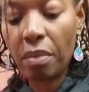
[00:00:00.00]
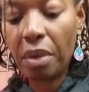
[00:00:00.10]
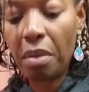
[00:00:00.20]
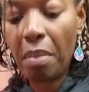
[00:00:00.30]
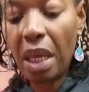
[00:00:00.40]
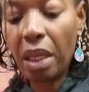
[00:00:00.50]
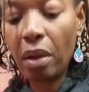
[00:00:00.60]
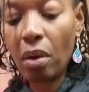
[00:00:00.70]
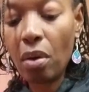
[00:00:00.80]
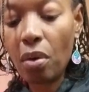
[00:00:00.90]
of the
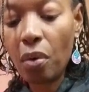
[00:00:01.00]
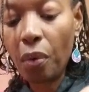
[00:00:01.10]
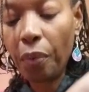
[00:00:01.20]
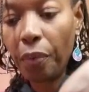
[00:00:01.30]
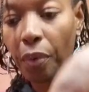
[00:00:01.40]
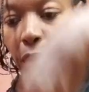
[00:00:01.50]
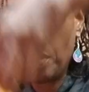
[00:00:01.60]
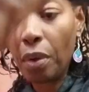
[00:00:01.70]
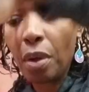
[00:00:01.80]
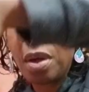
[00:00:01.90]
mango,
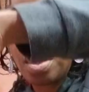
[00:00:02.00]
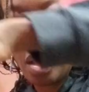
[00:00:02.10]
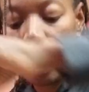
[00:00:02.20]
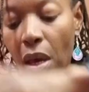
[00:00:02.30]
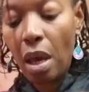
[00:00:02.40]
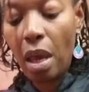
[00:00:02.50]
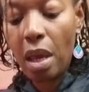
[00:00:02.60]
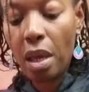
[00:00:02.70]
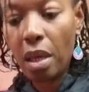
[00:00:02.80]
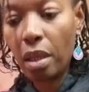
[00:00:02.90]

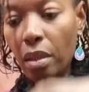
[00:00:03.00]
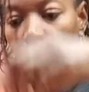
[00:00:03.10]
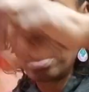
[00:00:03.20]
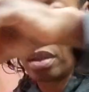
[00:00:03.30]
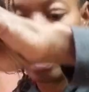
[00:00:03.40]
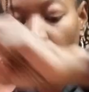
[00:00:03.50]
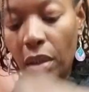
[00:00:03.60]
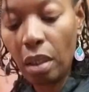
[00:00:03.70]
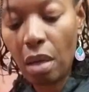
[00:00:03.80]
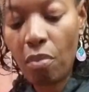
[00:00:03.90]
and
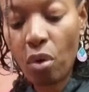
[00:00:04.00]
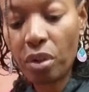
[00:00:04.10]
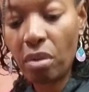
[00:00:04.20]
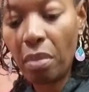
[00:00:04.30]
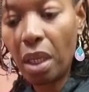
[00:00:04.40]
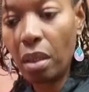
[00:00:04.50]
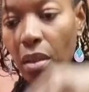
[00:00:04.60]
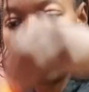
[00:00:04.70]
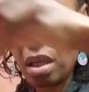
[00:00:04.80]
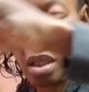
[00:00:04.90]
more
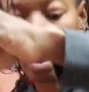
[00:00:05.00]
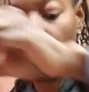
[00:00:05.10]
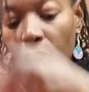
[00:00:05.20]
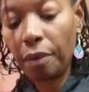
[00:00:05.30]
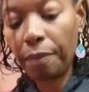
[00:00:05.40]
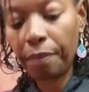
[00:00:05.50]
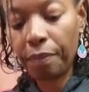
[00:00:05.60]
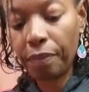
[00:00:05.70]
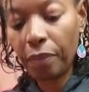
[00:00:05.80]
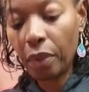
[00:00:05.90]
tomatoes, onion.
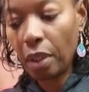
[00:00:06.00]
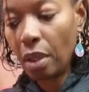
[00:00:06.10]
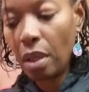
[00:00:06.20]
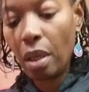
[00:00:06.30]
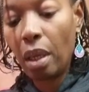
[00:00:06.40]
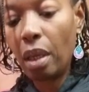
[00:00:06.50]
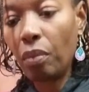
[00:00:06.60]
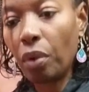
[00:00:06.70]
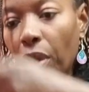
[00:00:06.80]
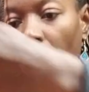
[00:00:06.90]
And
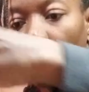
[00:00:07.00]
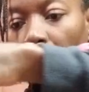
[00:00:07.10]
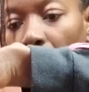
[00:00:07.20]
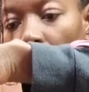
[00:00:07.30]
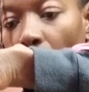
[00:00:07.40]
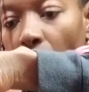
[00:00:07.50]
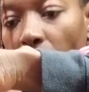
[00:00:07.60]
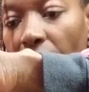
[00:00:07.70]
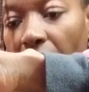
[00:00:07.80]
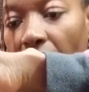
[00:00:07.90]
we're going to put all
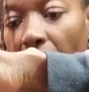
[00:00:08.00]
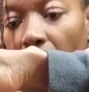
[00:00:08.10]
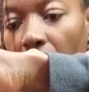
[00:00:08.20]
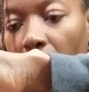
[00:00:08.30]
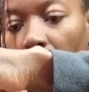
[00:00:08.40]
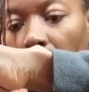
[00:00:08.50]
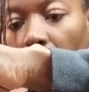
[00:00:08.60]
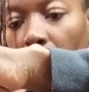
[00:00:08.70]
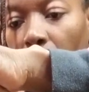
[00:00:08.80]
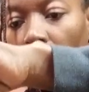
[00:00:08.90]
of that in the
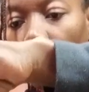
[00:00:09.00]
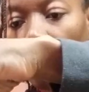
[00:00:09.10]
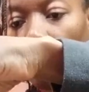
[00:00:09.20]
blender.